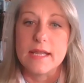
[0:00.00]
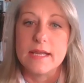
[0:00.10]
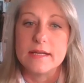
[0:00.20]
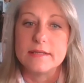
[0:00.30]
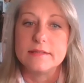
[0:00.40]

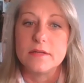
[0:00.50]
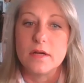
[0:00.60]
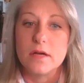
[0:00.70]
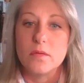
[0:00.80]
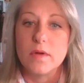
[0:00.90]
And
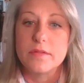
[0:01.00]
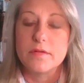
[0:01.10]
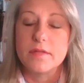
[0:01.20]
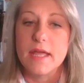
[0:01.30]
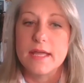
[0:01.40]
uh,
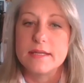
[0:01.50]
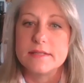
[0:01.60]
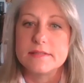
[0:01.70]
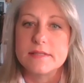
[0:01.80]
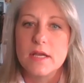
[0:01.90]
whether that
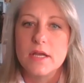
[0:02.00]
is